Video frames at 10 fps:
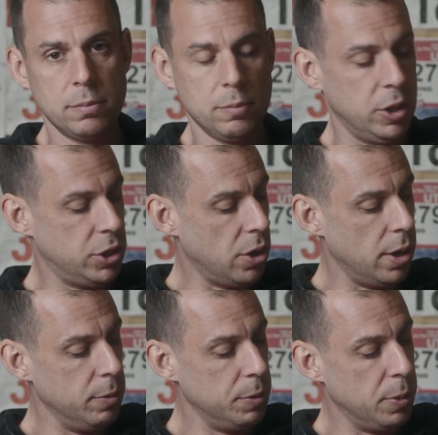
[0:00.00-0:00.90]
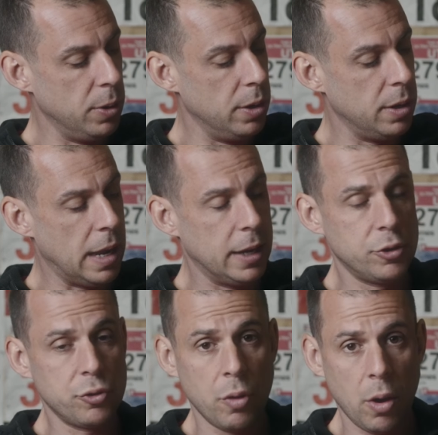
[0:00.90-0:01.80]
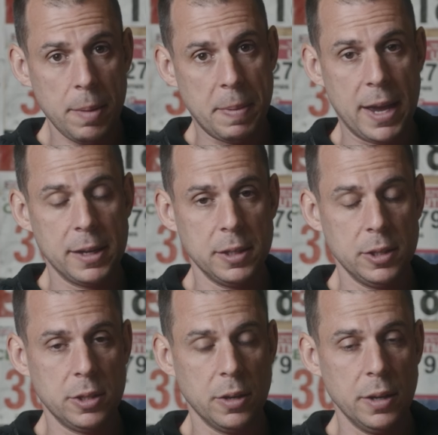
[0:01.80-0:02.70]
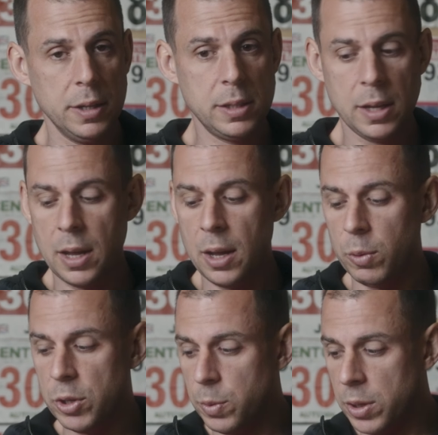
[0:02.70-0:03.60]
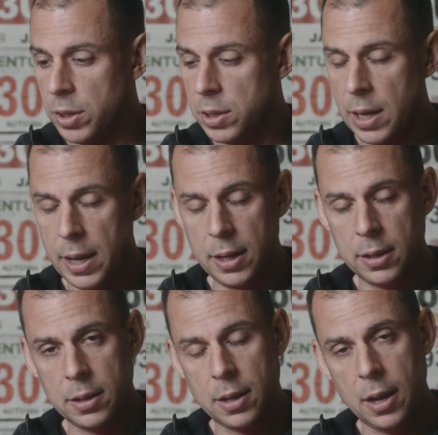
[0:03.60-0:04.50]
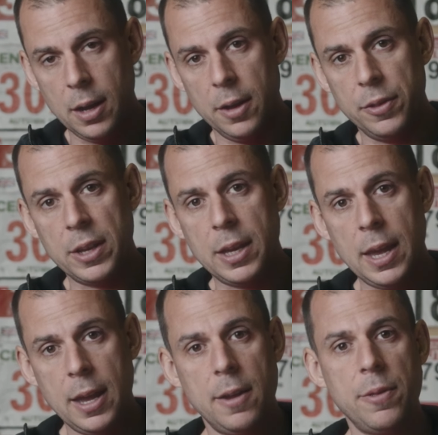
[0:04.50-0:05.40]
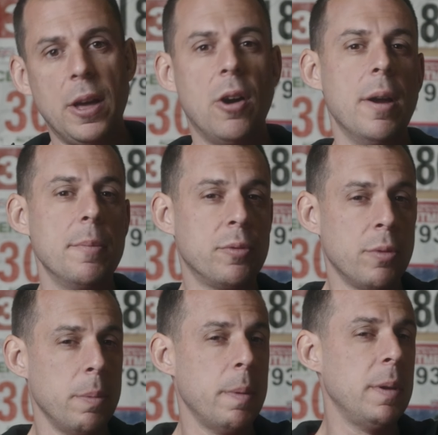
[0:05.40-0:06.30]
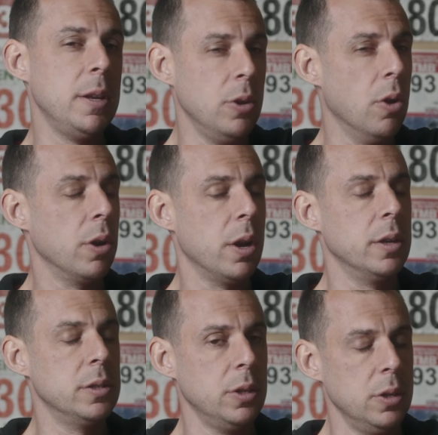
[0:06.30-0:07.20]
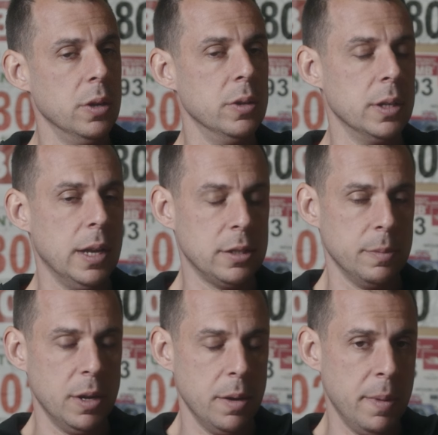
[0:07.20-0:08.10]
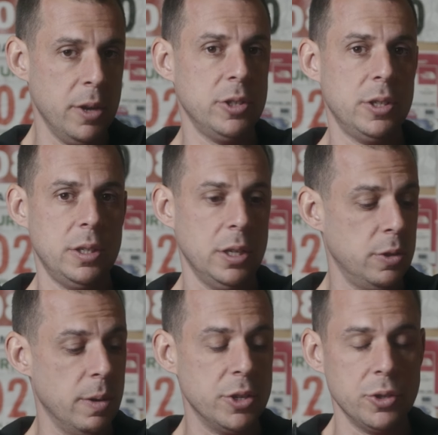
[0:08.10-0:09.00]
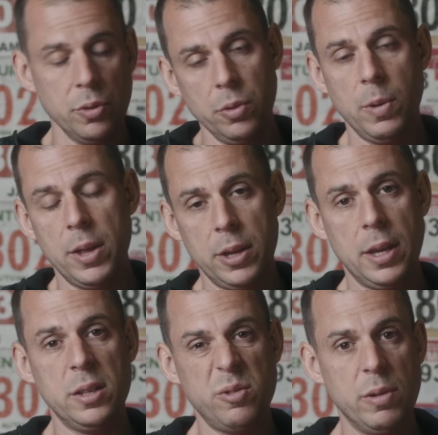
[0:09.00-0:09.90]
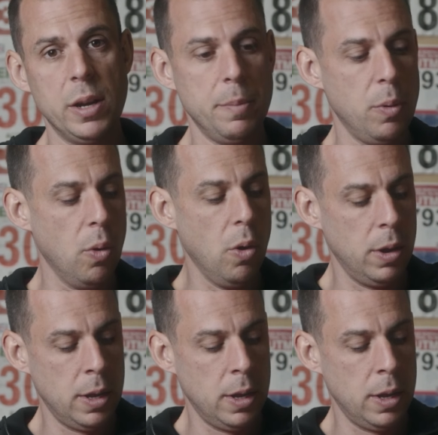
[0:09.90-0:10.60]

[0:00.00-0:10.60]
which I would put a dry bag inside, which would contain the kit that I'm probably not going to use unless I'm in an emergency situation or the weather gets really poor.